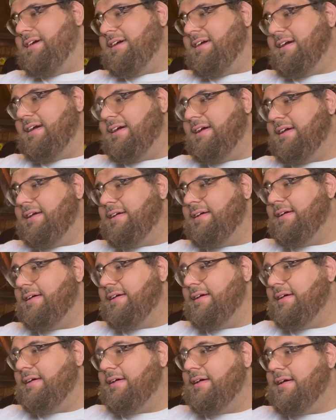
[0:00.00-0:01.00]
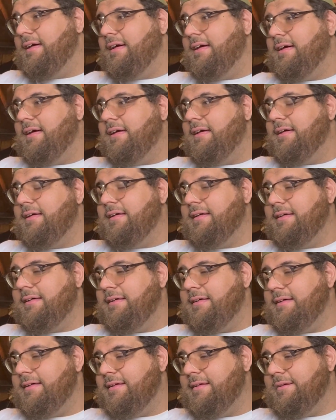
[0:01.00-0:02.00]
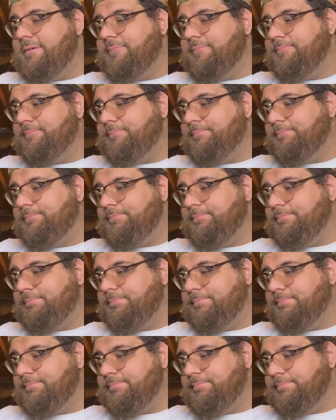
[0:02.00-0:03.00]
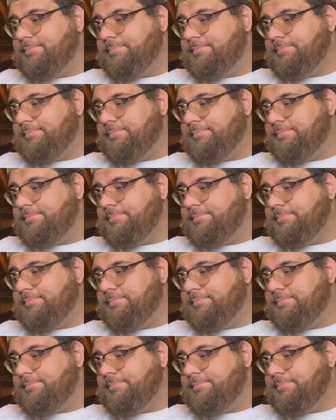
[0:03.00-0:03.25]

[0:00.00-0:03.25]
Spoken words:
Nobody speaks.